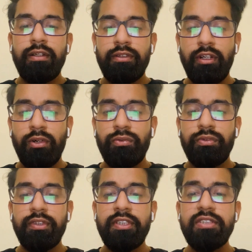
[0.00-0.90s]
Now,
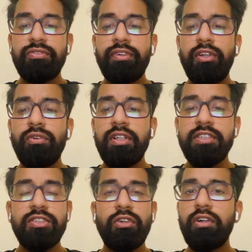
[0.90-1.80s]
this video
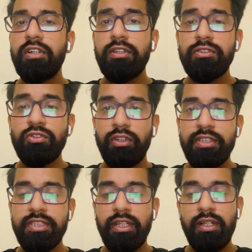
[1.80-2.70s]
does not
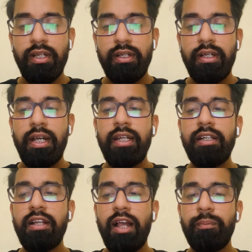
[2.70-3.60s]
solicit any
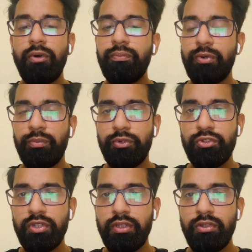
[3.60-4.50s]
type of
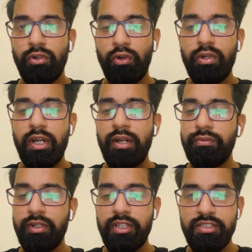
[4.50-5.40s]
promotion or
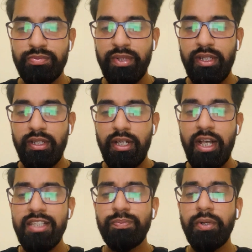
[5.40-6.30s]
advertisement
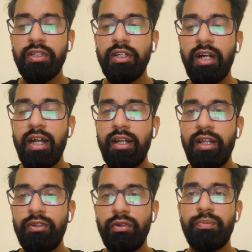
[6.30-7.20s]
as per the
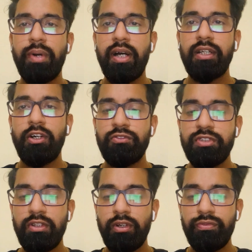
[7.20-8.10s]
guideline of Bar
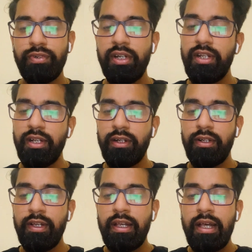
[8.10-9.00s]
Council of India,
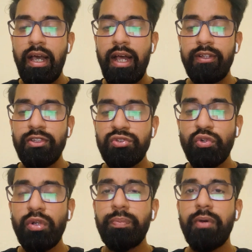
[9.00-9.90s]
and the
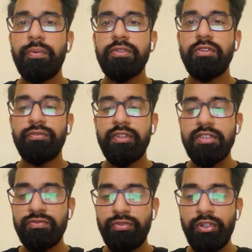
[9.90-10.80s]
sole purpose of
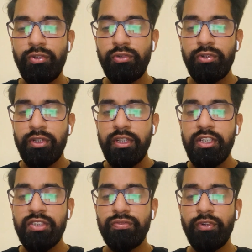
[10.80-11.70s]
this video
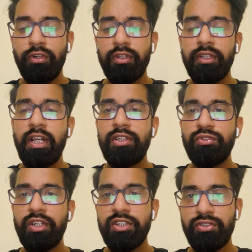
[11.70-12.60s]
is for the
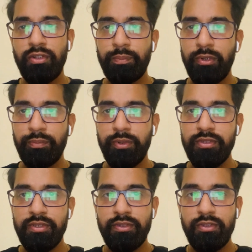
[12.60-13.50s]
educational purpose.